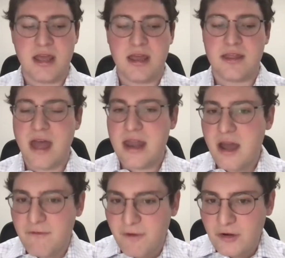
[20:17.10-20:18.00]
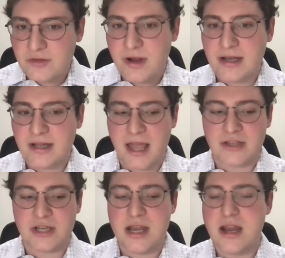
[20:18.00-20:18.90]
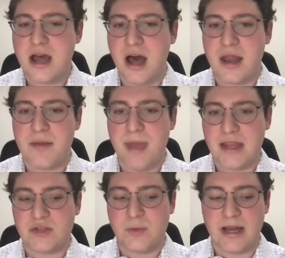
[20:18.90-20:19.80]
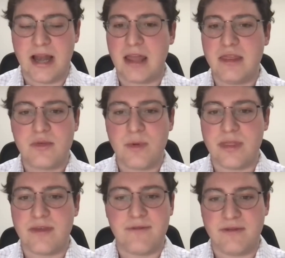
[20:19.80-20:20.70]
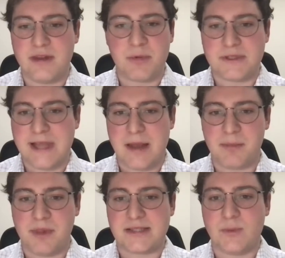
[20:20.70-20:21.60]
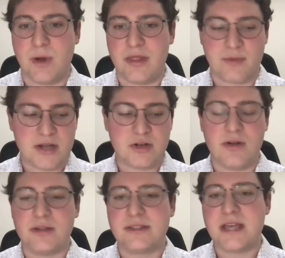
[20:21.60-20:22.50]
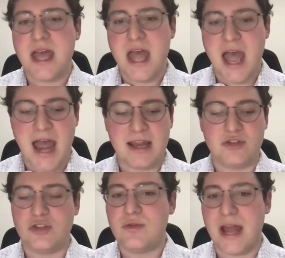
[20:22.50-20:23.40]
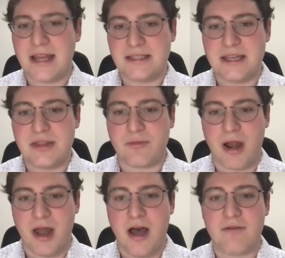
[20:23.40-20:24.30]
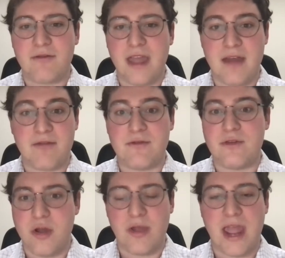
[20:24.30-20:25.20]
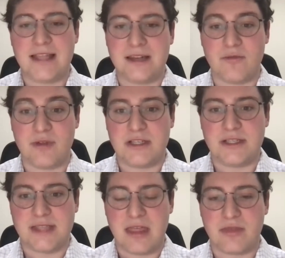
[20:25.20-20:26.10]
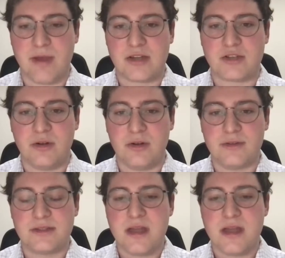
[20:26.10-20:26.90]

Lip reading: Then a first round election on May 29th with a 50% plus one threshold, and a June 19th runoff if no candidate reaches that threshold.